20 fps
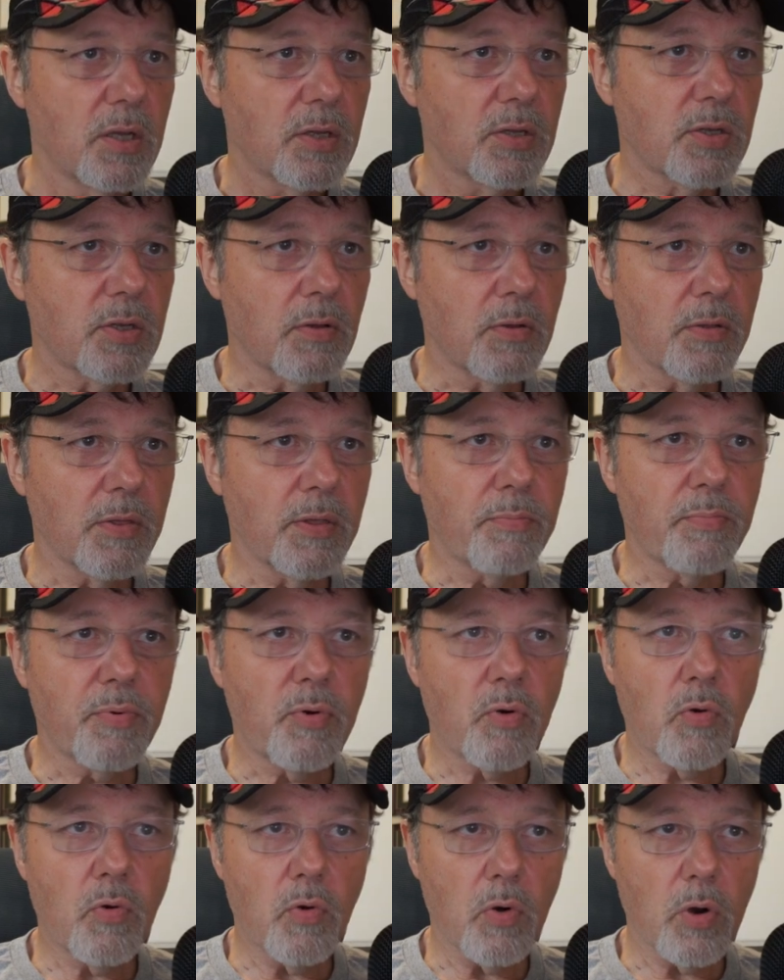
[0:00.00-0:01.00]
So the
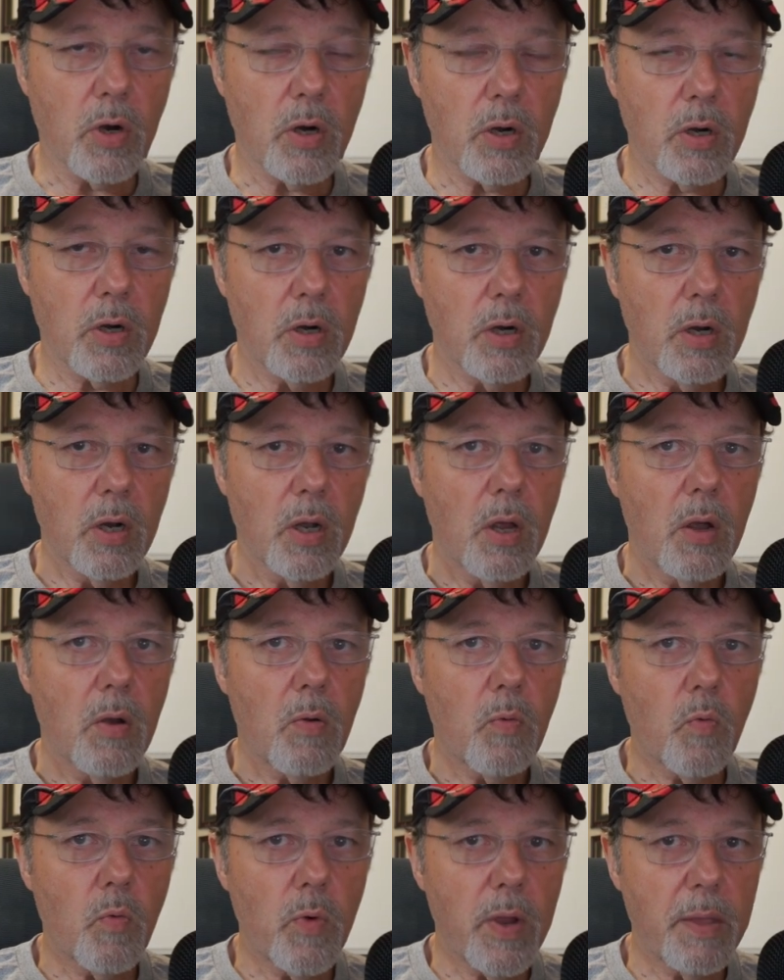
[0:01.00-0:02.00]
poor,
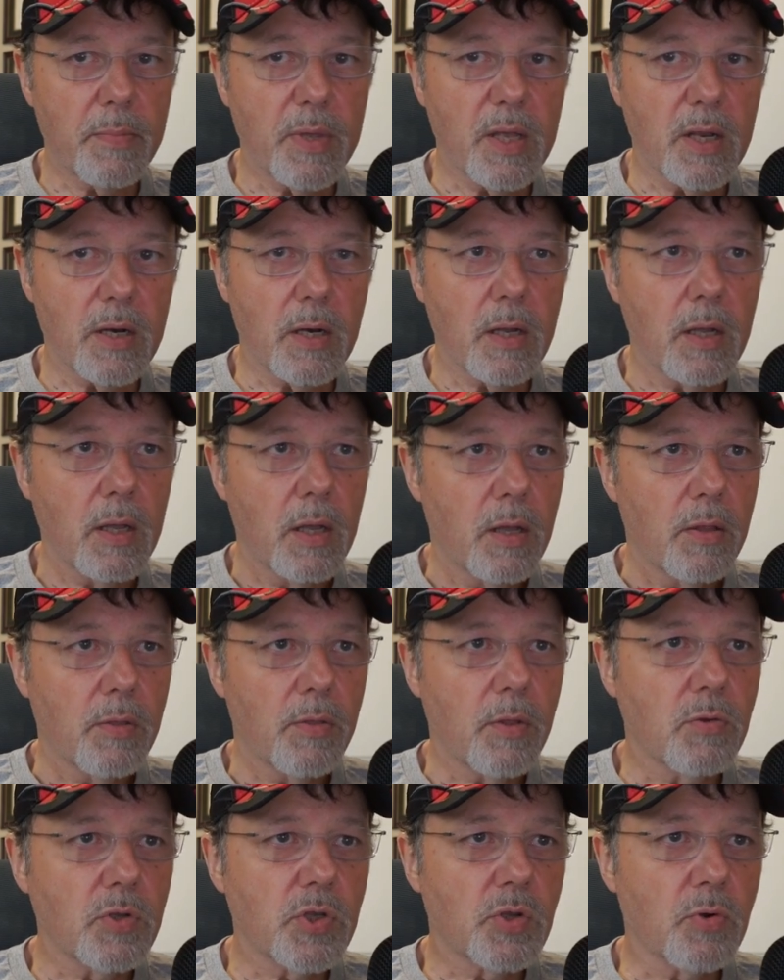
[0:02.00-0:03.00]
women,
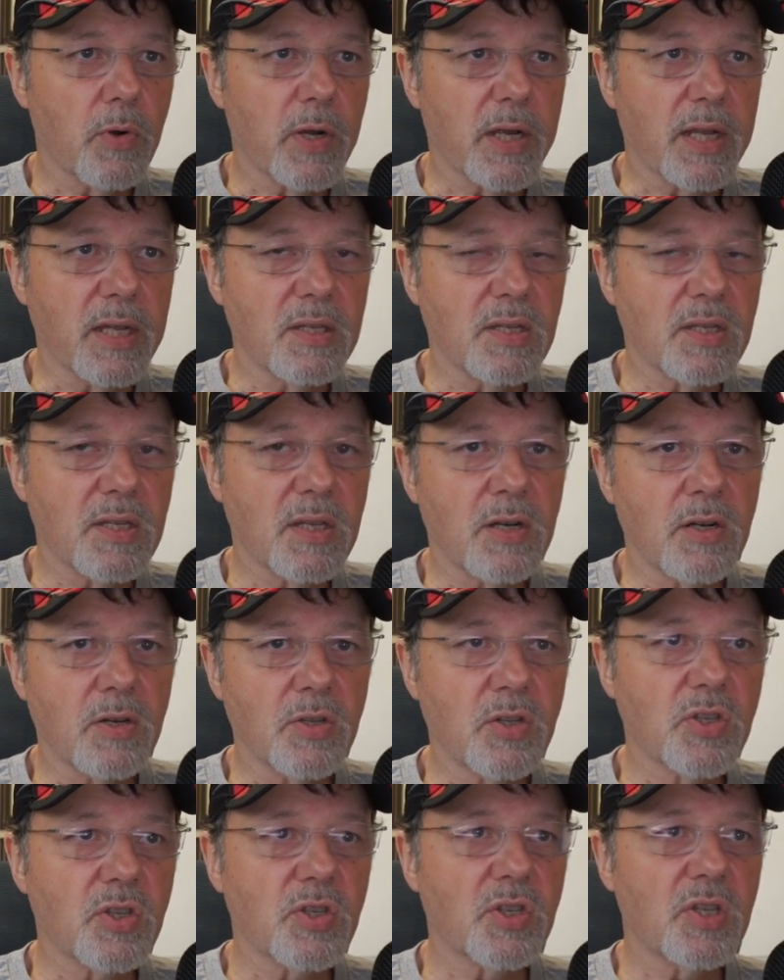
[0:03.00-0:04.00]
those who are
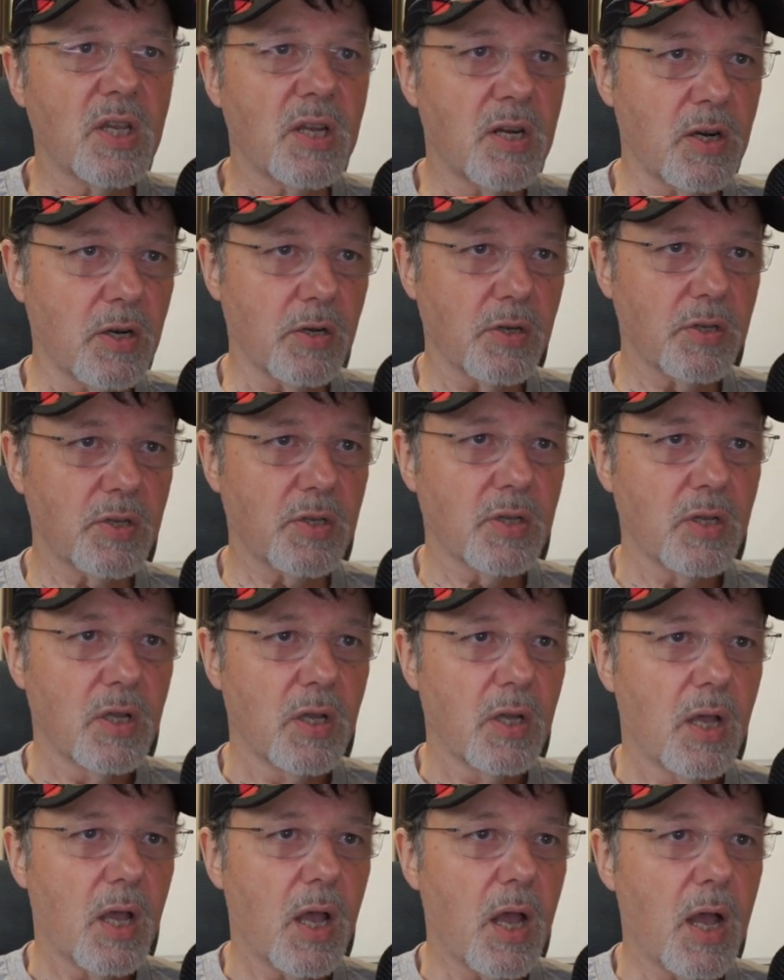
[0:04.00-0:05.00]
considered sinners.
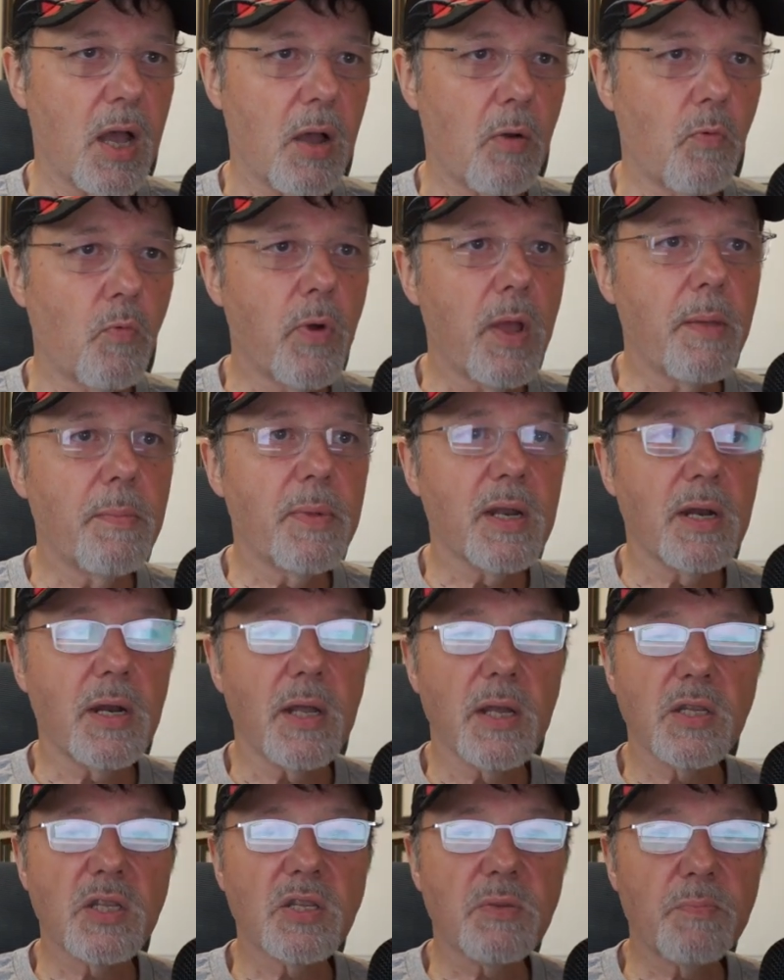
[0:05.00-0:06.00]
Women
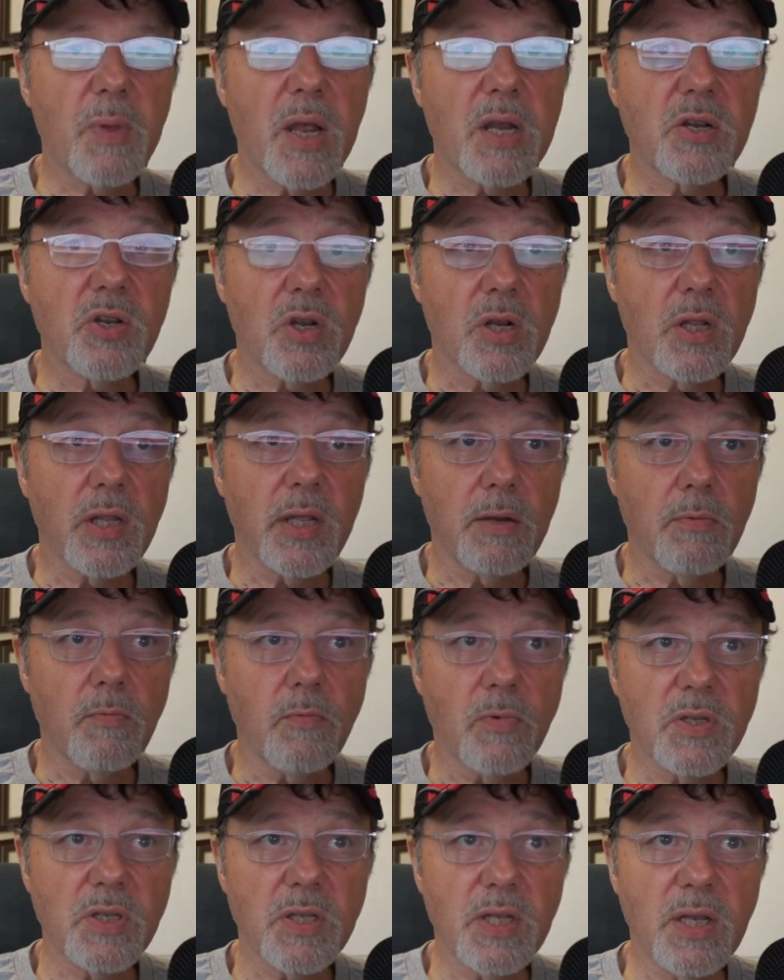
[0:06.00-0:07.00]
especially
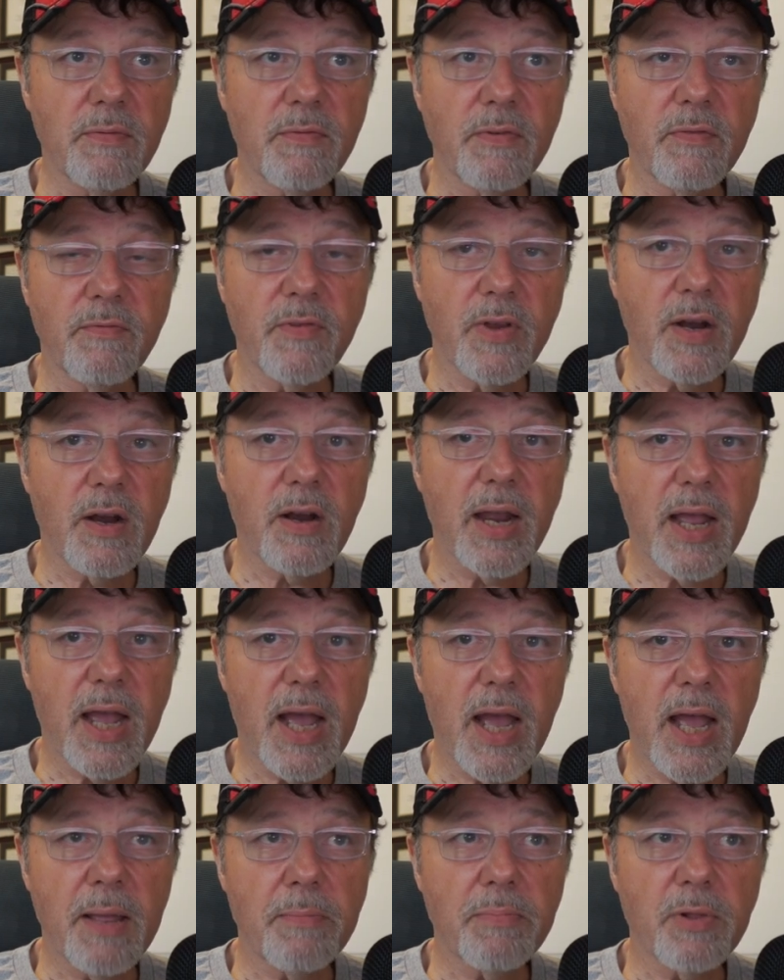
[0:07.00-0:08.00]
receive a very
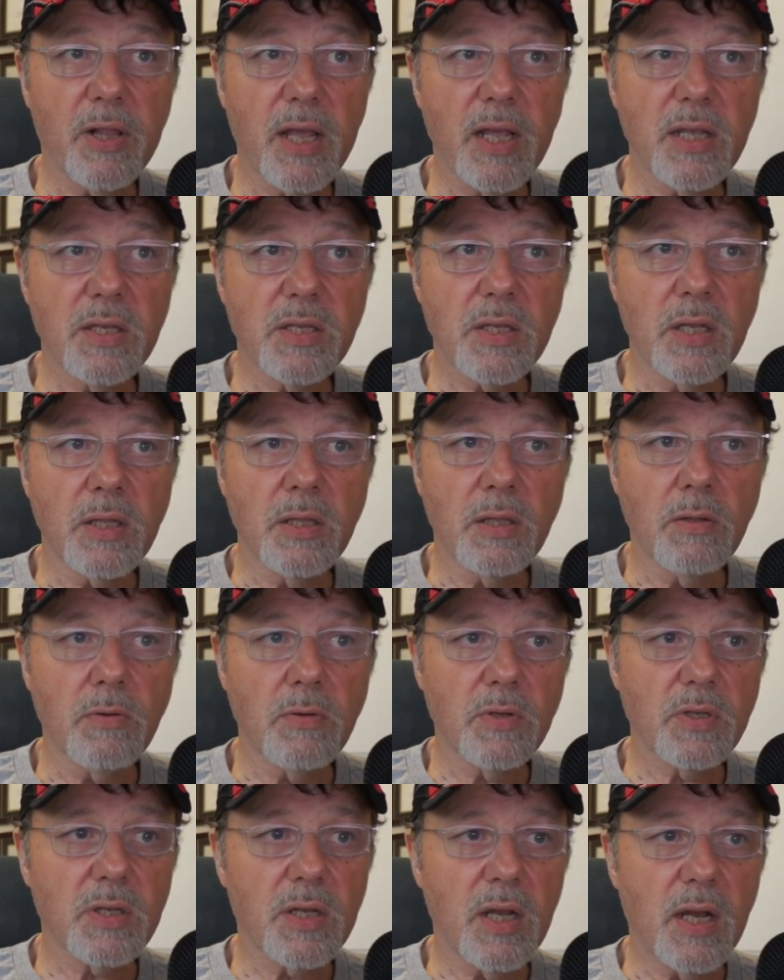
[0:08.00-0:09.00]
high place in
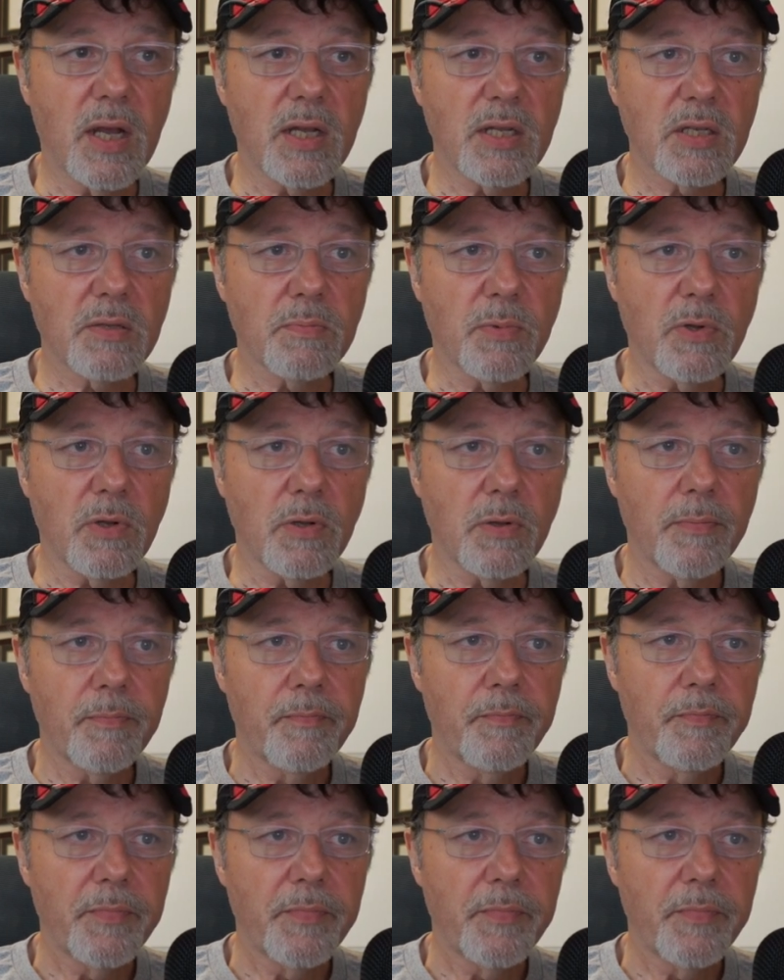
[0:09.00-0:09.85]
Luke's gospel.